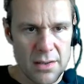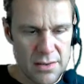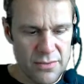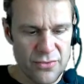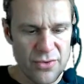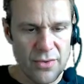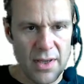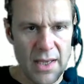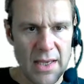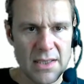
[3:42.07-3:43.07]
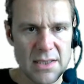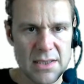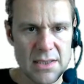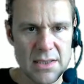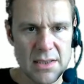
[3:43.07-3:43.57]
Control
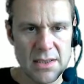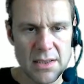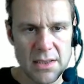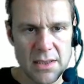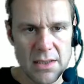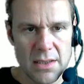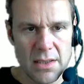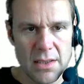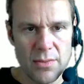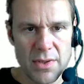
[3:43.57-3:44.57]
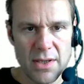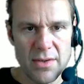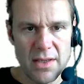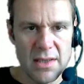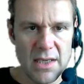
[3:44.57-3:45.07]
S. We don't
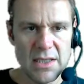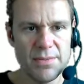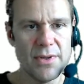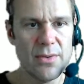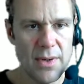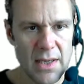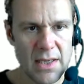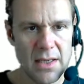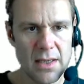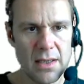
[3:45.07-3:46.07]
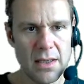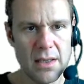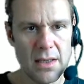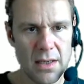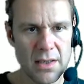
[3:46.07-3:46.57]
need these, by the way.
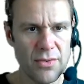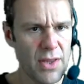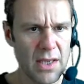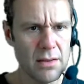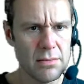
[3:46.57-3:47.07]
I don't think.